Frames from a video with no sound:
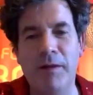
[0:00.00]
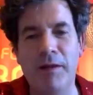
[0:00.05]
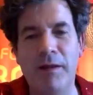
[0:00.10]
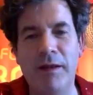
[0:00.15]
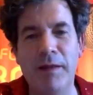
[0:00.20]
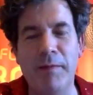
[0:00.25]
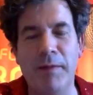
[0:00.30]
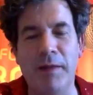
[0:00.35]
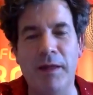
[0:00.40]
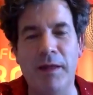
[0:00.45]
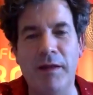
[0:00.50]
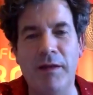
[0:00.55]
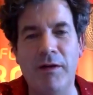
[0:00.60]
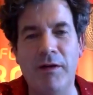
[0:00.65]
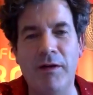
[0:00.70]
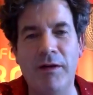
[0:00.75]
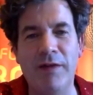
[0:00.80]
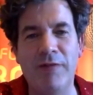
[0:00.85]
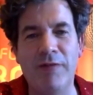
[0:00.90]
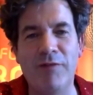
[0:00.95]
limit
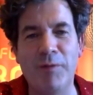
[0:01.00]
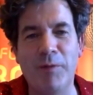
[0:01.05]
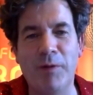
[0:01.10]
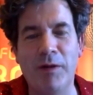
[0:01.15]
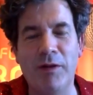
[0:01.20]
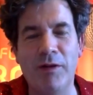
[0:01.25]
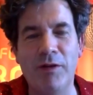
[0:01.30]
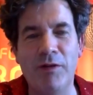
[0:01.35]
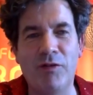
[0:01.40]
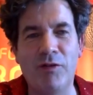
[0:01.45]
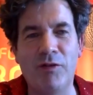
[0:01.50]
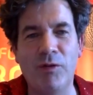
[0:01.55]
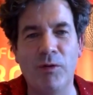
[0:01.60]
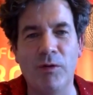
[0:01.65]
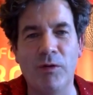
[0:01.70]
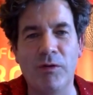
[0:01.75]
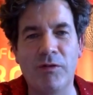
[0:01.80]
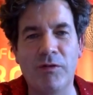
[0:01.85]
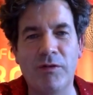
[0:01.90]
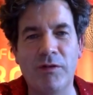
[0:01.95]
on everyone who
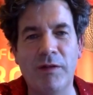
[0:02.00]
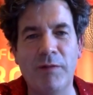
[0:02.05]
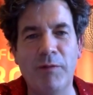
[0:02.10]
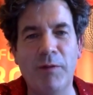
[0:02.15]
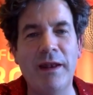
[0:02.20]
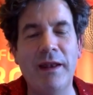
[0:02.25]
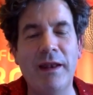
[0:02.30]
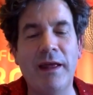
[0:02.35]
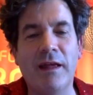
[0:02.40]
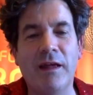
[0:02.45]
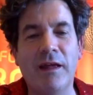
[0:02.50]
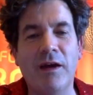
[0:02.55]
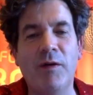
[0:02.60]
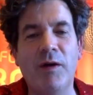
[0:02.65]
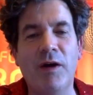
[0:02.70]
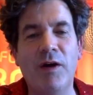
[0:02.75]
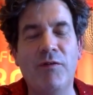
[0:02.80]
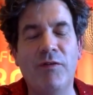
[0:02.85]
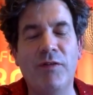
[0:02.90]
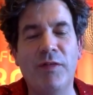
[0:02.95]
talks, and when they go
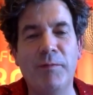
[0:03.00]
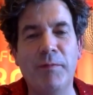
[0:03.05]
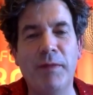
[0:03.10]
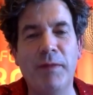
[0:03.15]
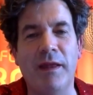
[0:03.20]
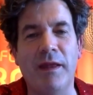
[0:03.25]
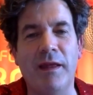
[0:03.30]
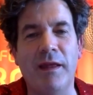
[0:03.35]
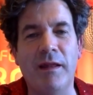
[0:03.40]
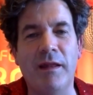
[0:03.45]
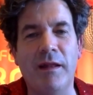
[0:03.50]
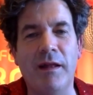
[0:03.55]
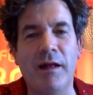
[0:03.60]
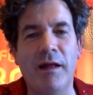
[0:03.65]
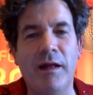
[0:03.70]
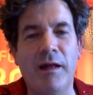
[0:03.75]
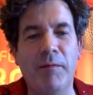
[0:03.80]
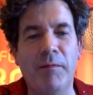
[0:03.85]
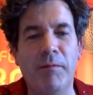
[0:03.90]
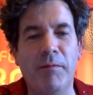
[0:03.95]
over the minute,
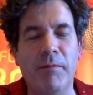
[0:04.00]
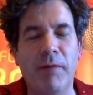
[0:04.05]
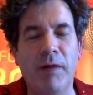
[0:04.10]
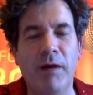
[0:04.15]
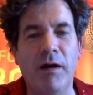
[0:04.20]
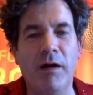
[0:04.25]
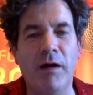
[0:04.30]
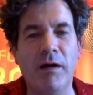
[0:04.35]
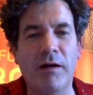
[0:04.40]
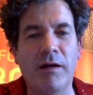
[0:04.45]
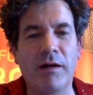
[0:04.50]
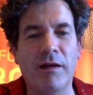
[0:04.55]
Mark